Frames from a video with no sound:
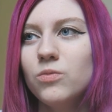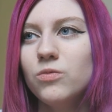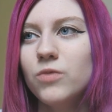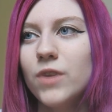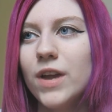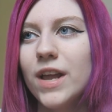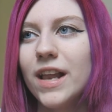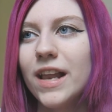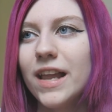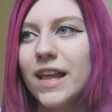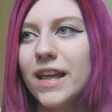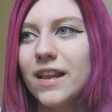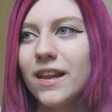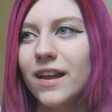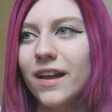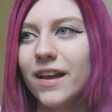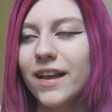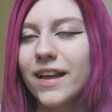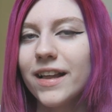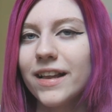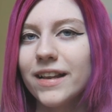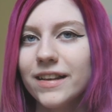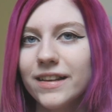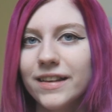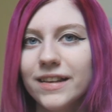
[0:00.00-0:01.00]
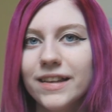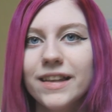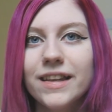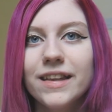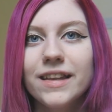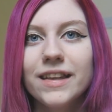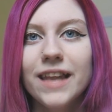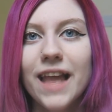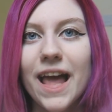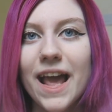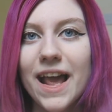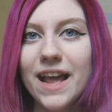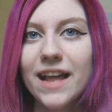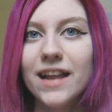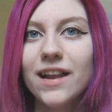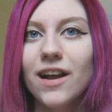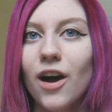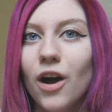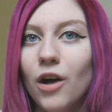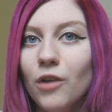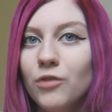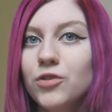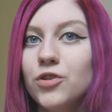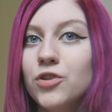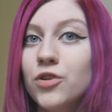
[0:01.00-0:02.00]
really like late
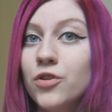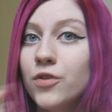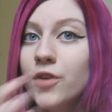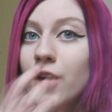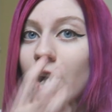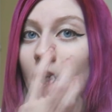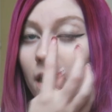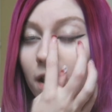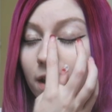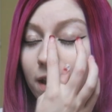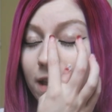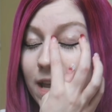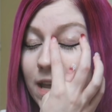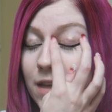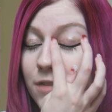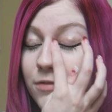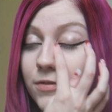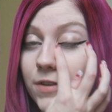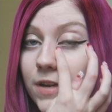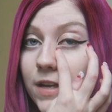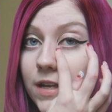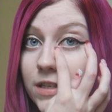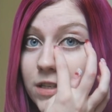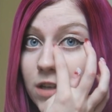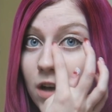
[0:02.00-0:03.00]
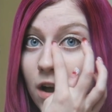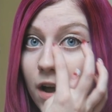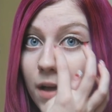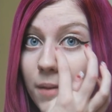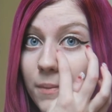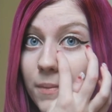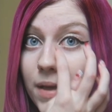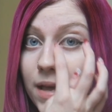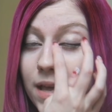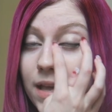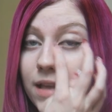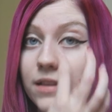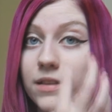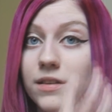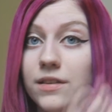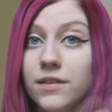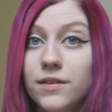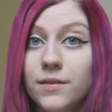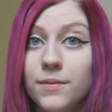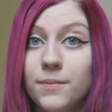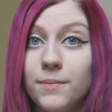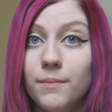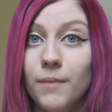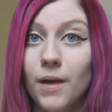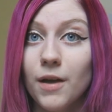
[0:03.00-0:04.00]
afternoon, early evening time is
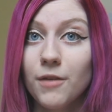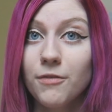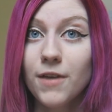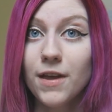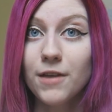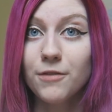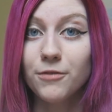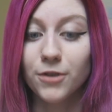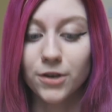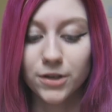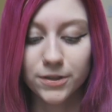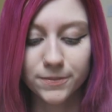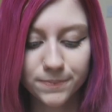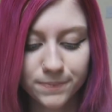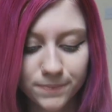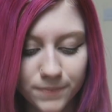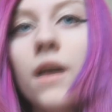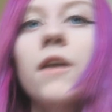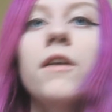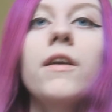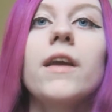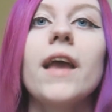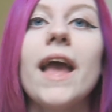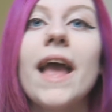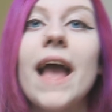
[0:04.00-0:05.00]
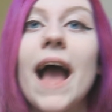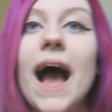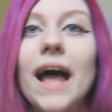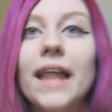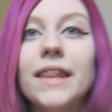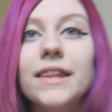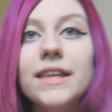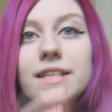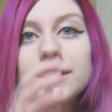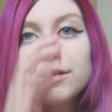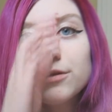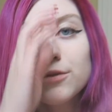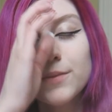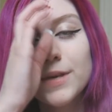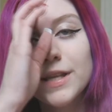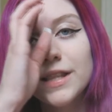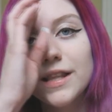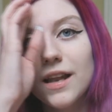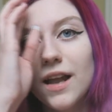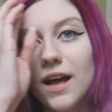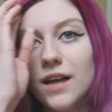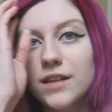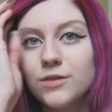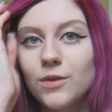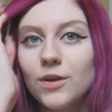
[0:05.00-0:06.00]
my favourite. Okay, and this will be
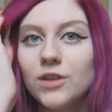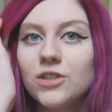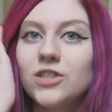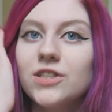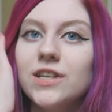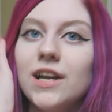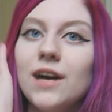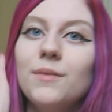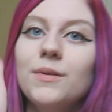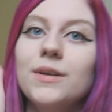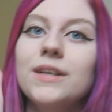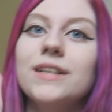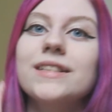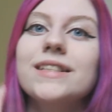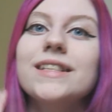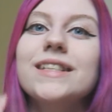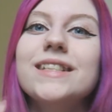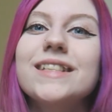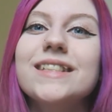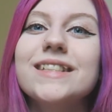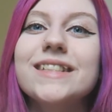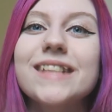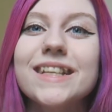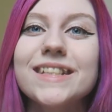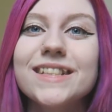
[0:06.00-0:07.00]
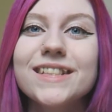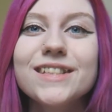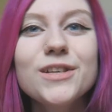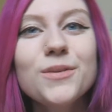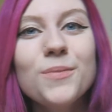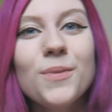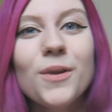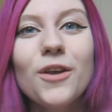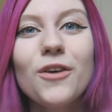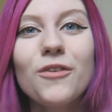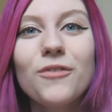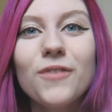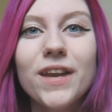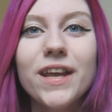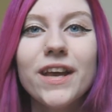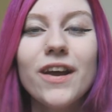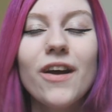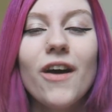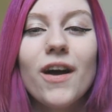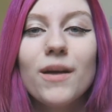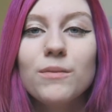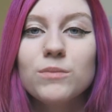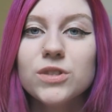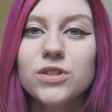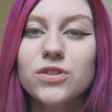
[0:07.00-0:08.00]
the last question now, because this is a super long
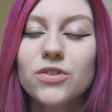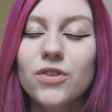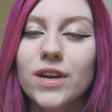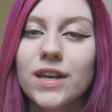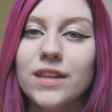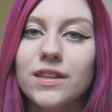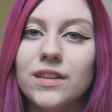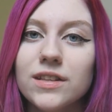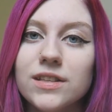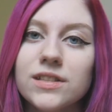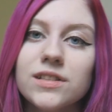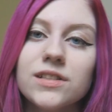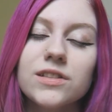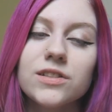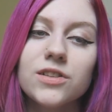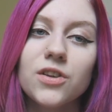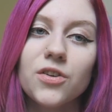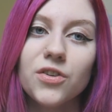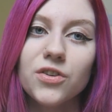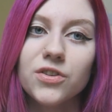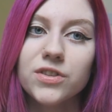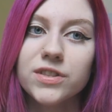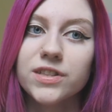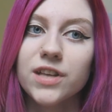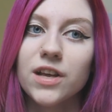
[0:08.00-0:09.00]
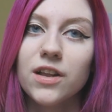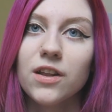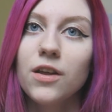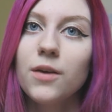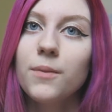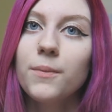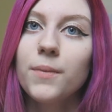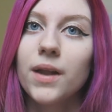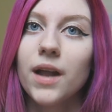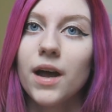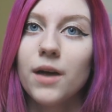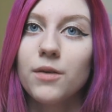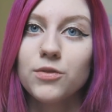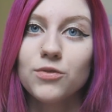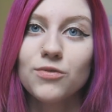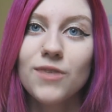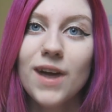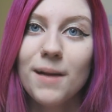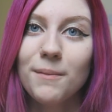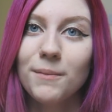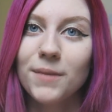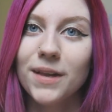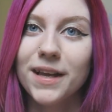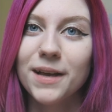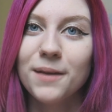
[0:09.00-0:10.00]
video. I'm sorry that this has gone on so long, but I was
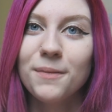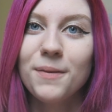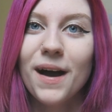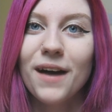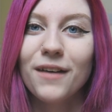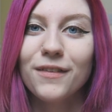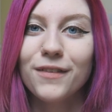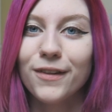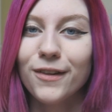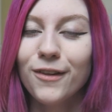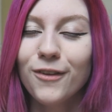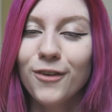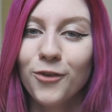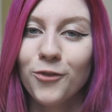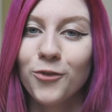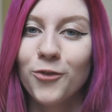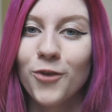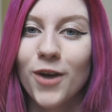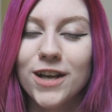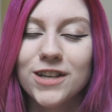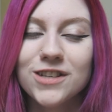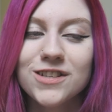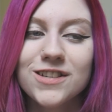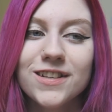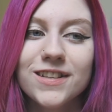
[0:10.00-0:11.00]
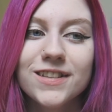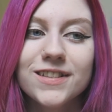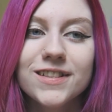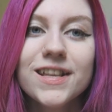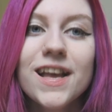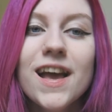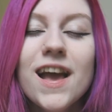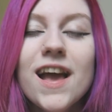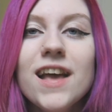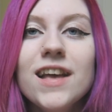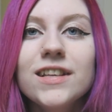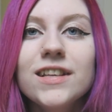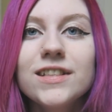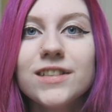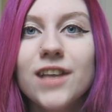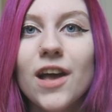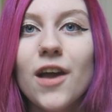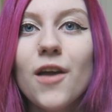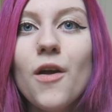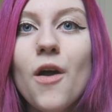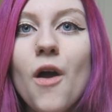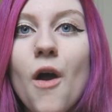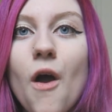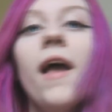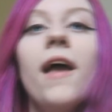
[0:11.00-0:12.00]
rambling about a lot of questions.
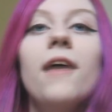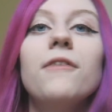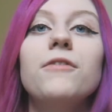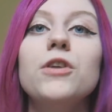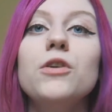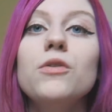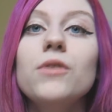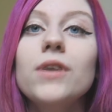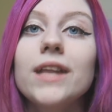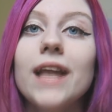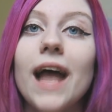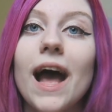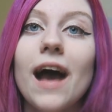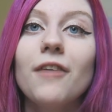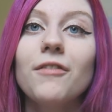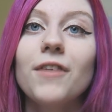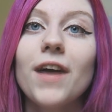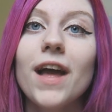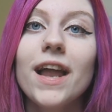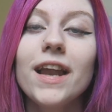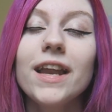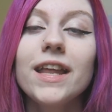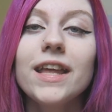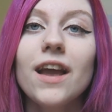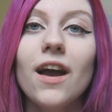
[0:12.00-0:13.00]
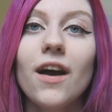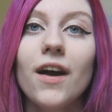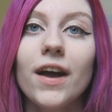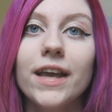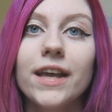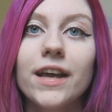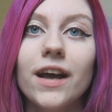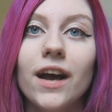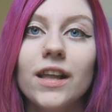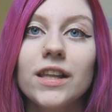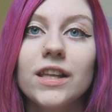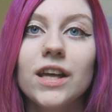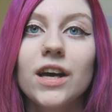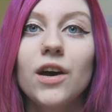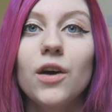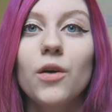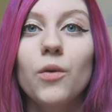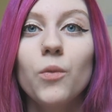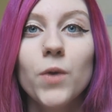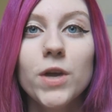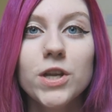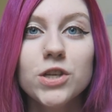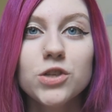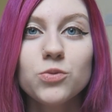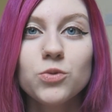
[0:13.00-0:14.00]
So if you could have any eye
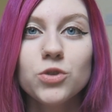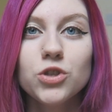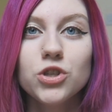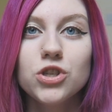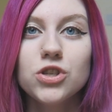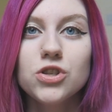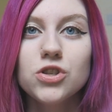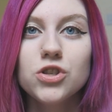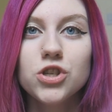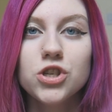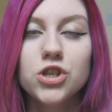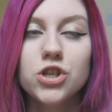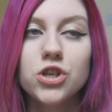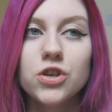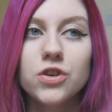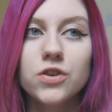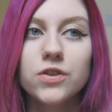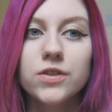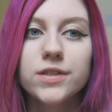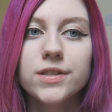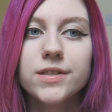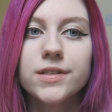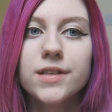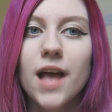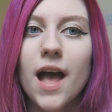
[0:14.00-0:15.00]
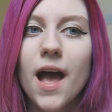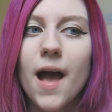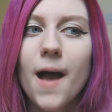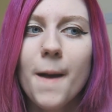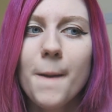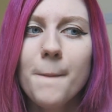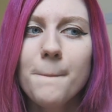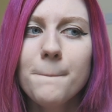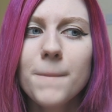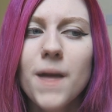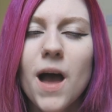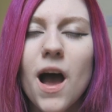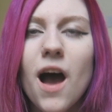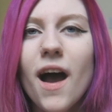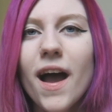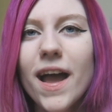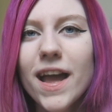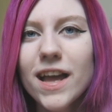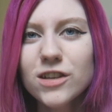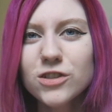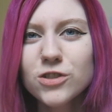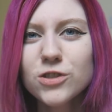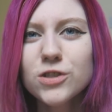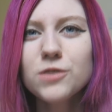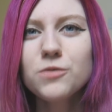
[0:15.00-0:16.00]
colour, which would you choose? I
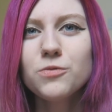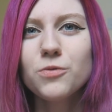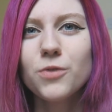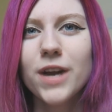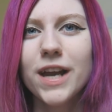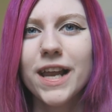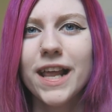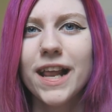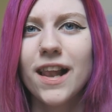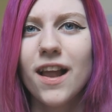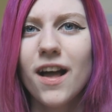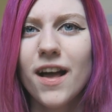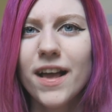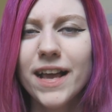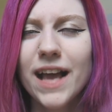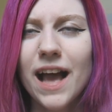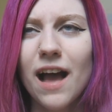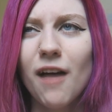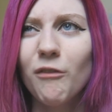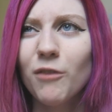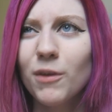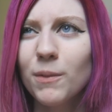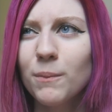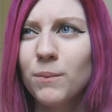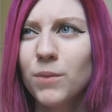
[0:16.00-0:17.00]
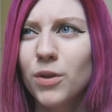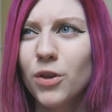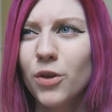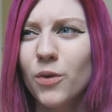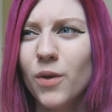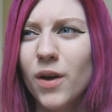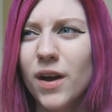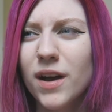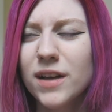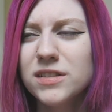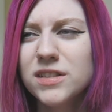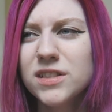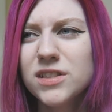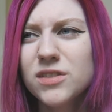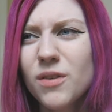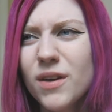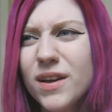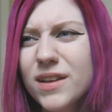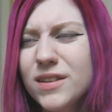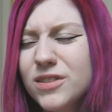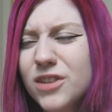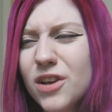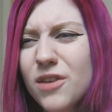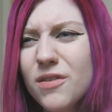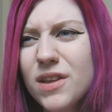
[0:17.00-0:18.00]
actually really like having blue eyes, so
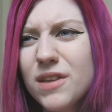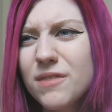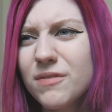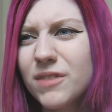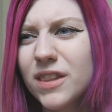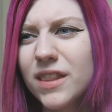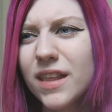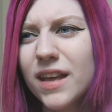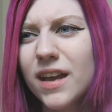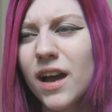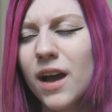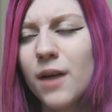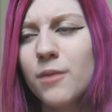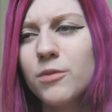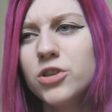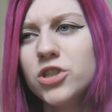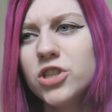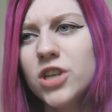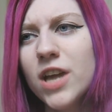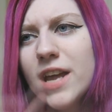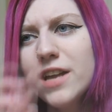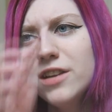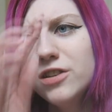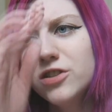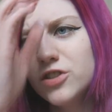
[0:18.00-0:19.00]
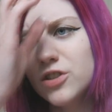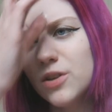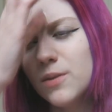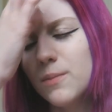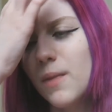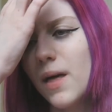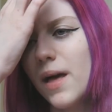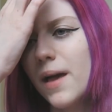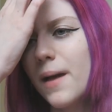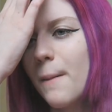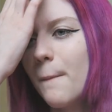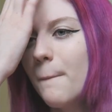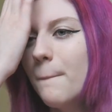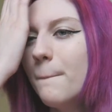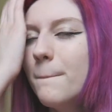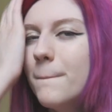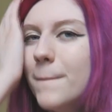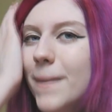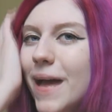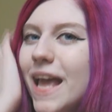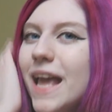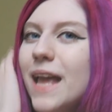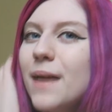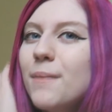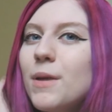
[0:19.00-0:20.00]
I don't even think I would change them. Like
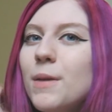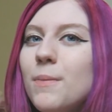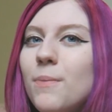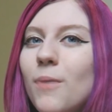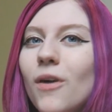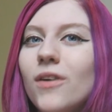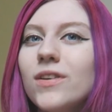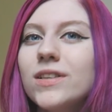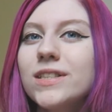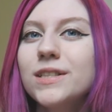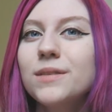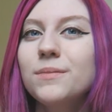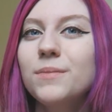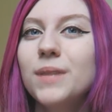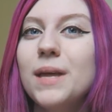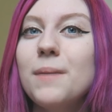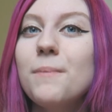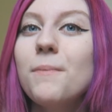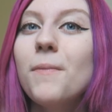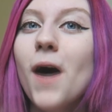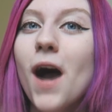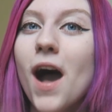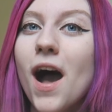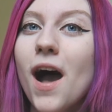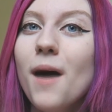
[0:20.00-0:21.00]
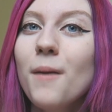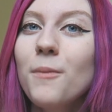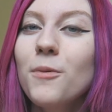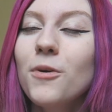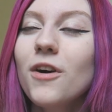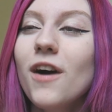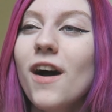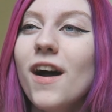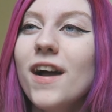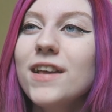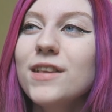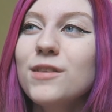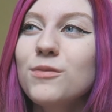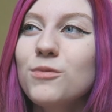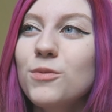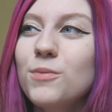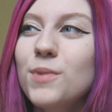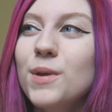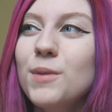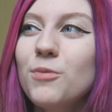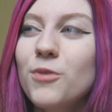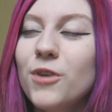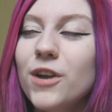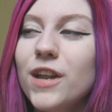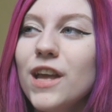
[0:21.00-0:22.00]
maybe possibly purple eyes would
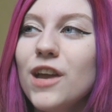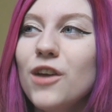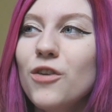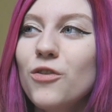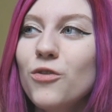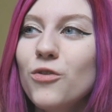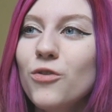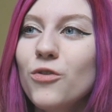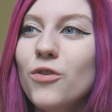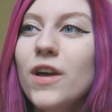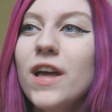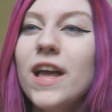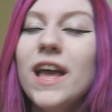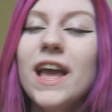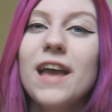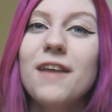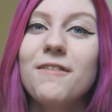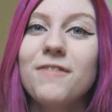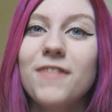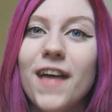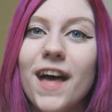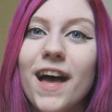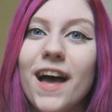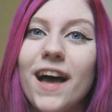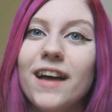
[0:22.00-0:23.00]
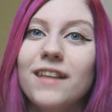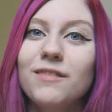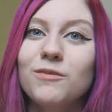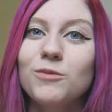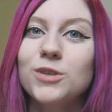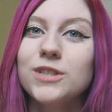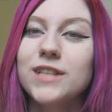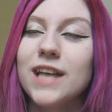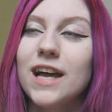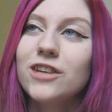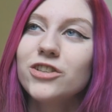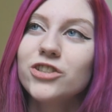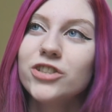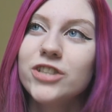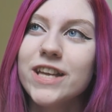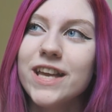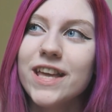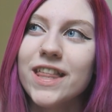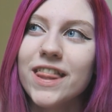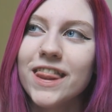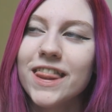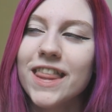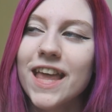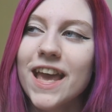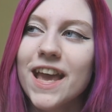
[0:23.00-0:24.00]
be pretty cool if that was
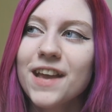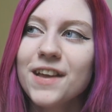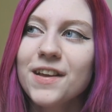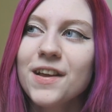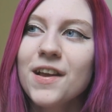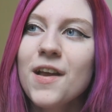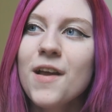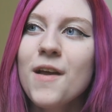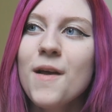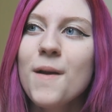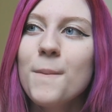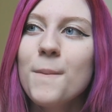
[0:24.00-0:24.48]
actually a thing,